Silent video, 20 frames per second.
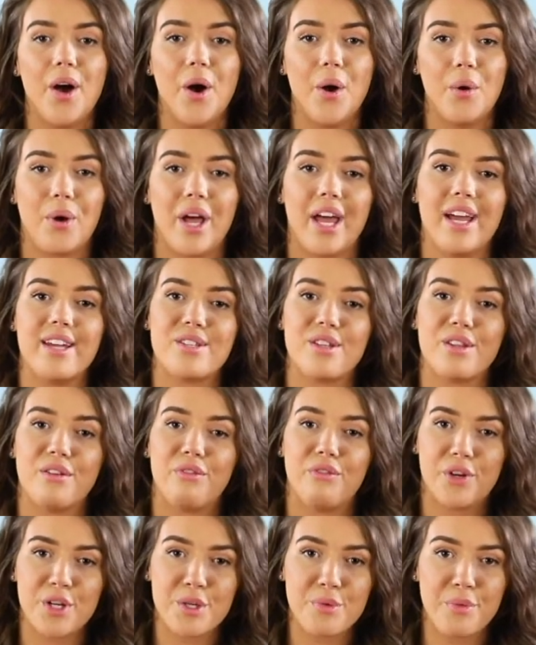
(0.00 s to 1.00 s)
Okay, so the
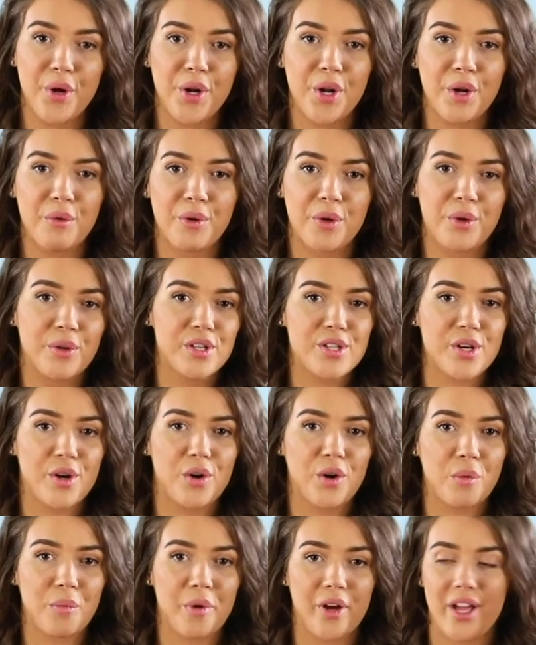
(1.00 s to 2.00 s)
first product we're going to
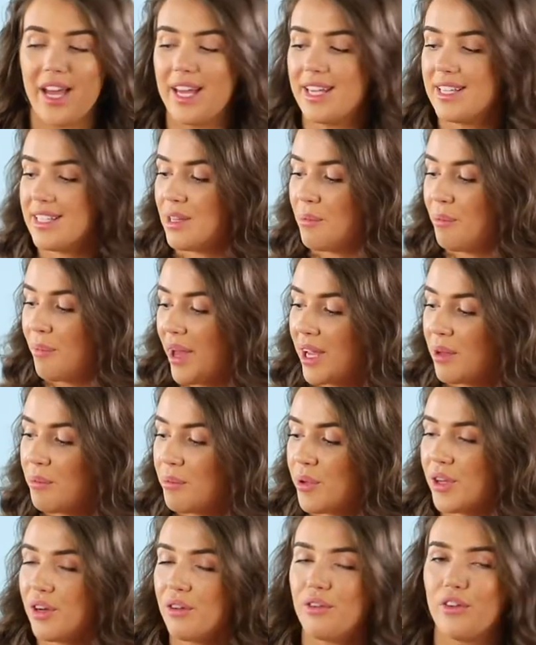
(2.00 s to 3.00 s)
talk about is the Big and
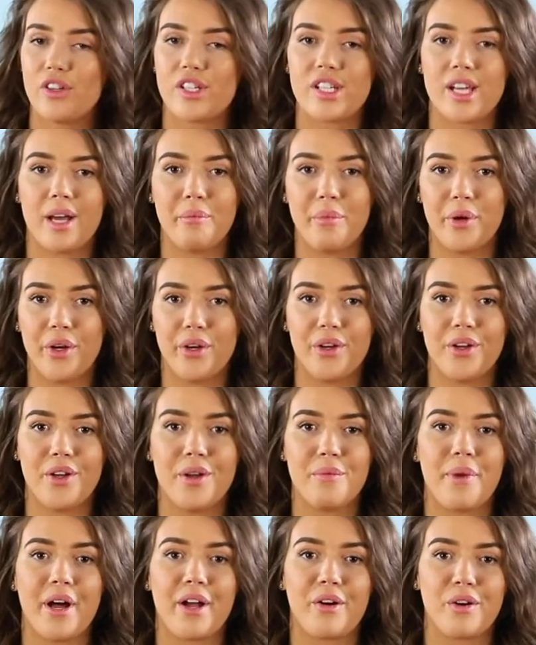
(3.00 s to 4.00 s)
Beautiful Shampoo
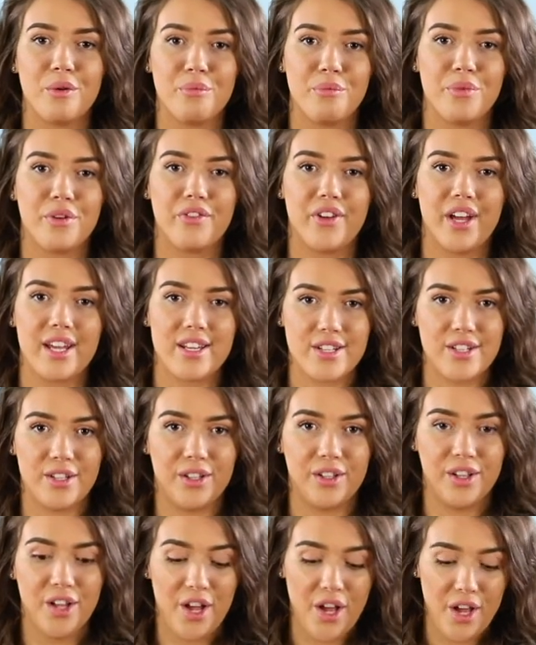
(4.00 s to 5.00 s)
by Groom
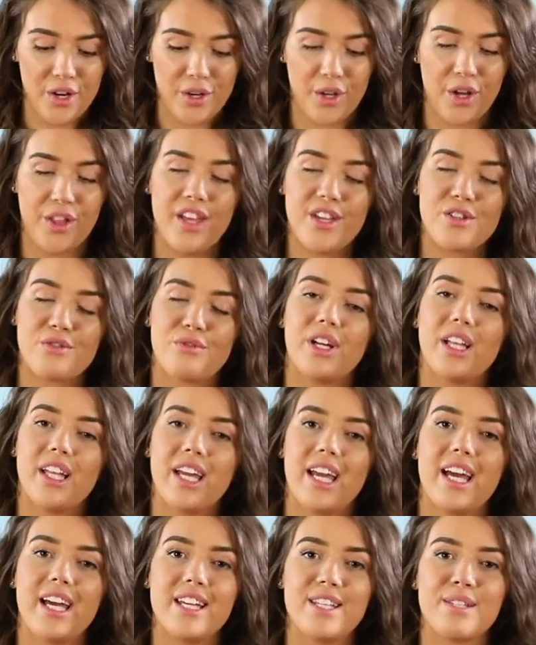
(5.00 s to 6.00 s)
Professional. Now this
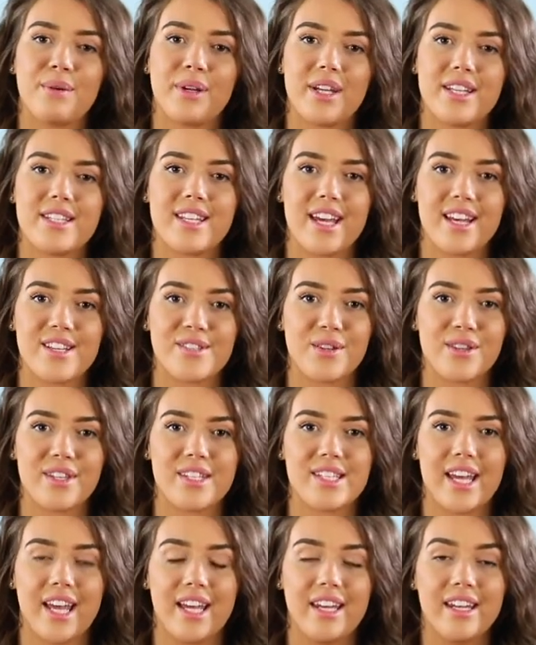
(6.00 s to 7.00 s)
really is what it says on the
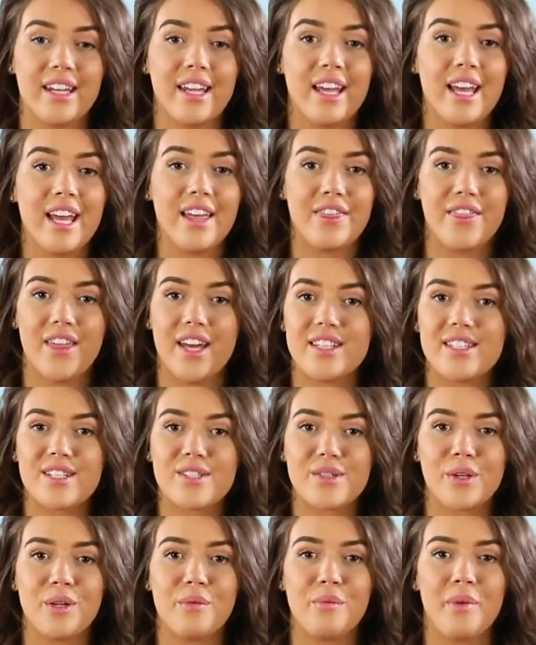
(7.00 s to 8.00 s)
tin. This is
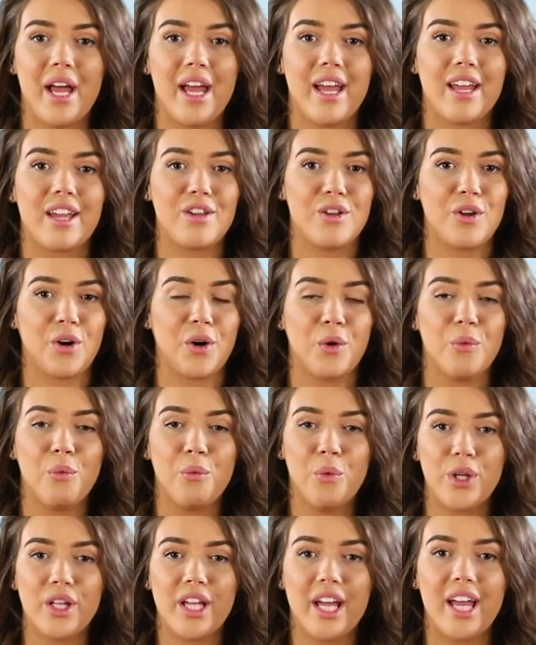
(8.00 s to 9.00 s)
going to make your
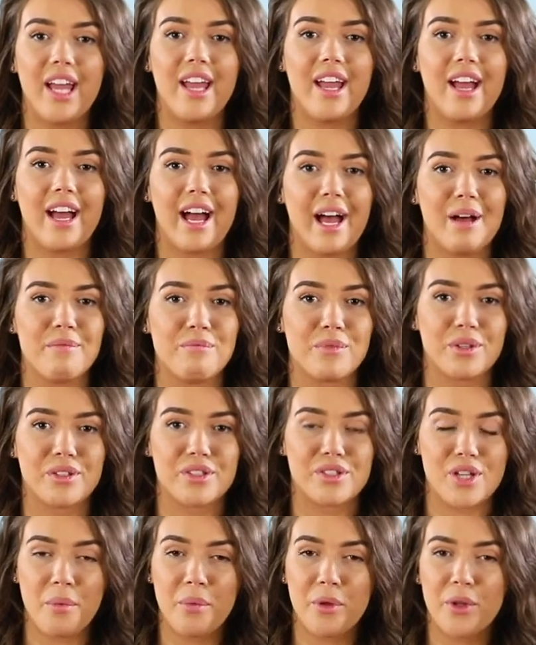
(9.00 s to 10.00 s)
woolly um,
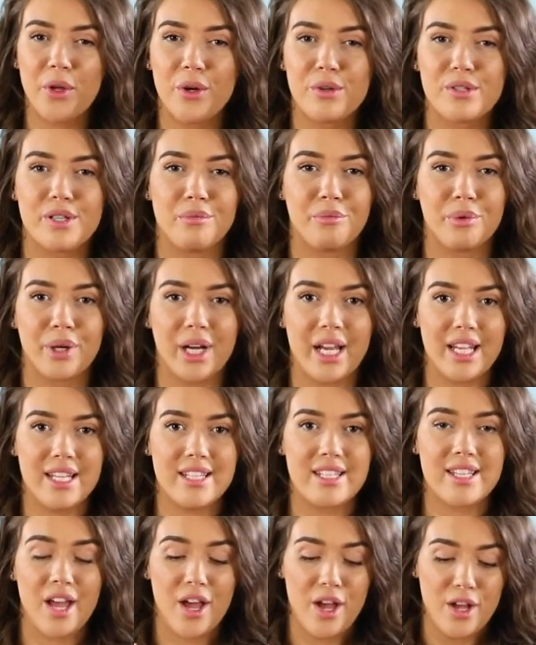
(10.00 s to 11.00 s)
double coated
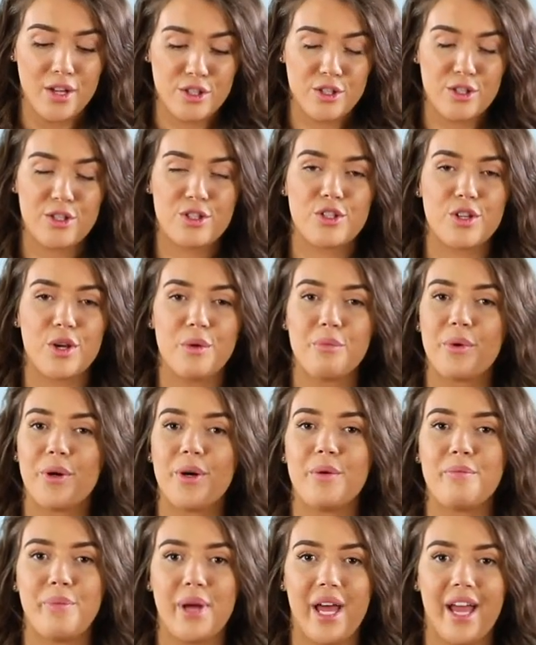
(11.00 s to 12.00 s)
braids
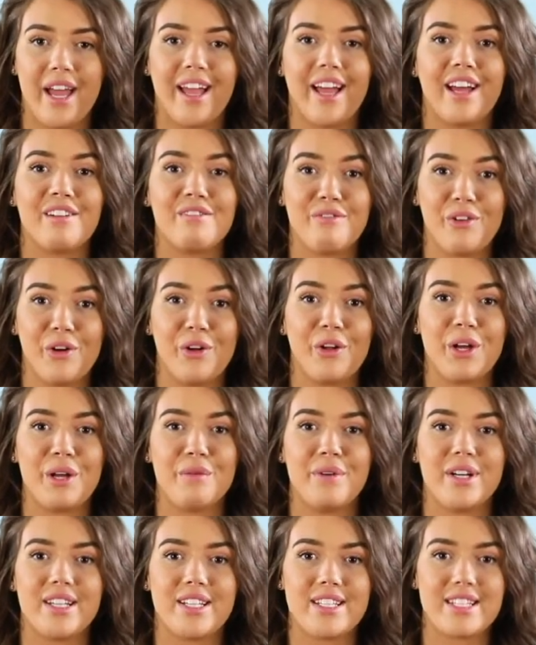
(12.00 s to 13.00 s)
super big and
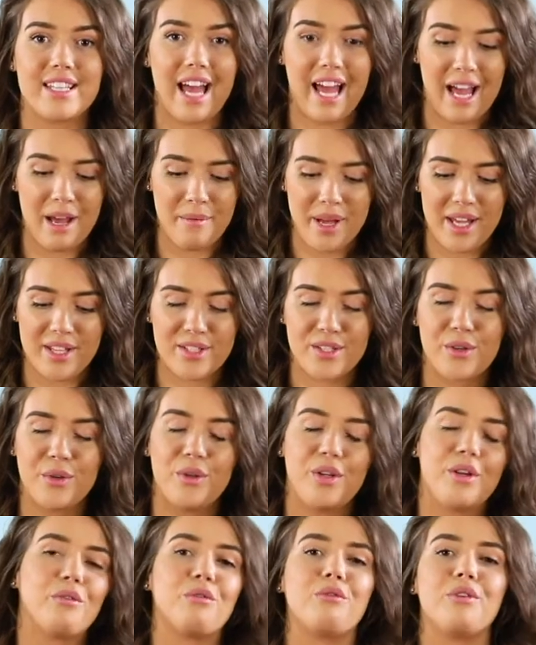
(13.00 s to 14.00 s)
voluminous. Um, it's
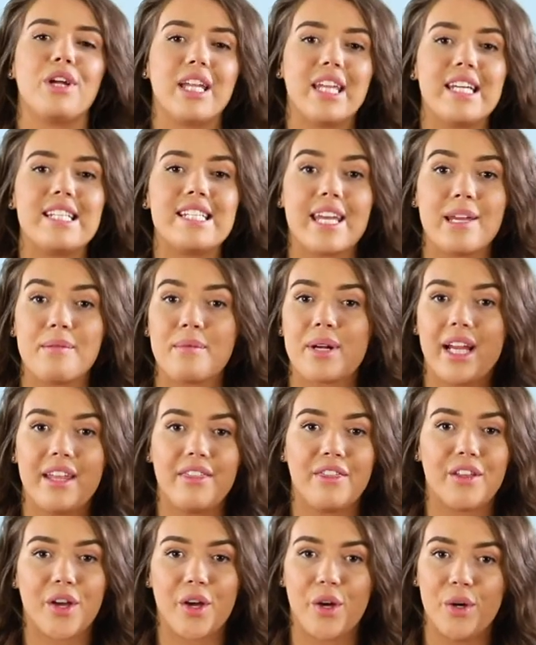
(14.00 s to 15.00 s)
going to really deep
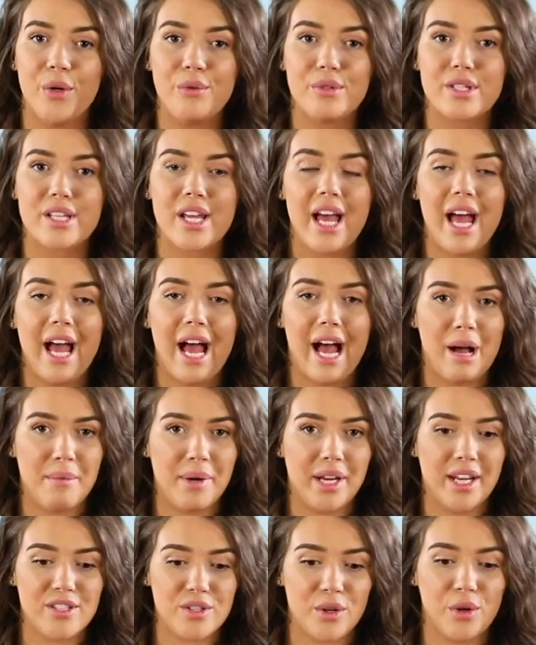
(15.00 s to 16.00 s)
clean the coat um,
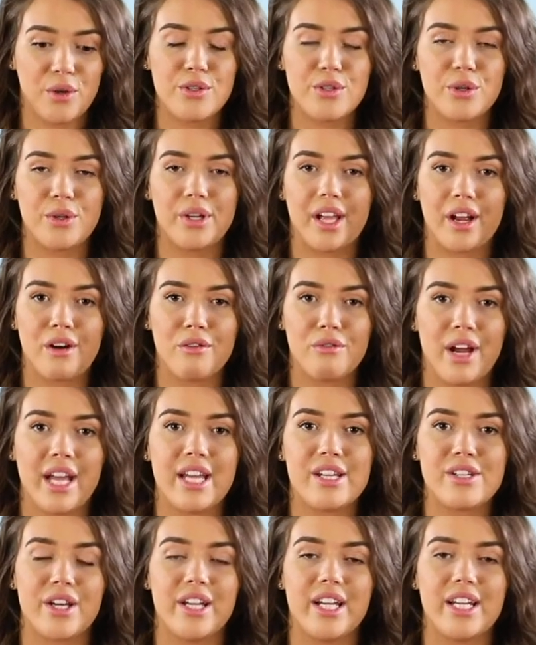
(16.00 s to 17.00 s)
and it's also going to get
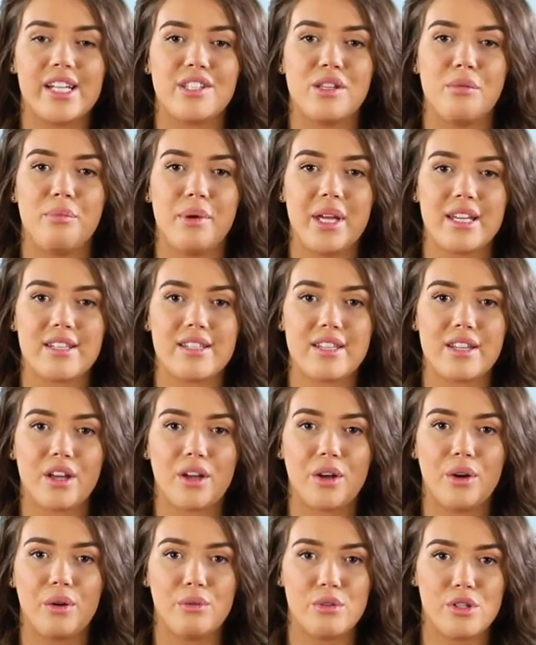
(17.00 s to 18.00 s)
right down into the base of the
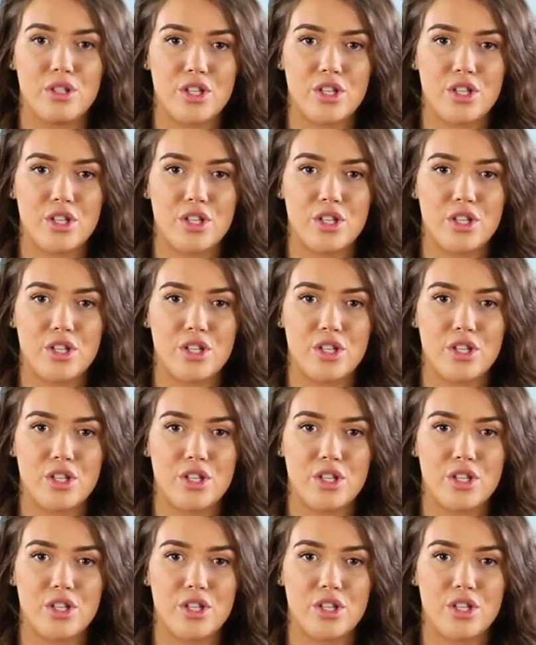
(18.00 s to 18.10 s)
coat